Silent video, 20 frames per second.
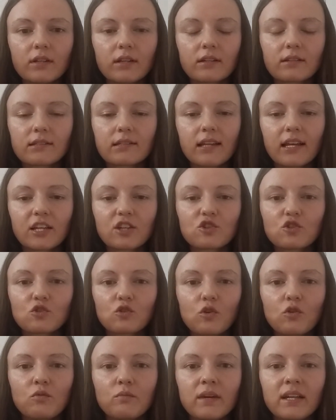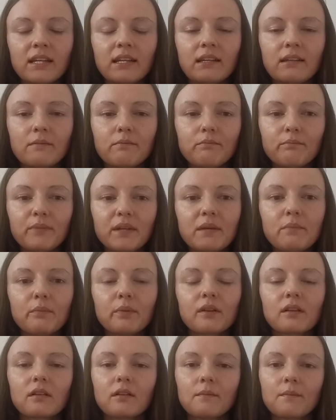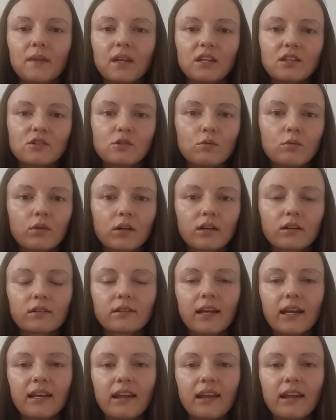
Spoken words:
There's like so many people in the world,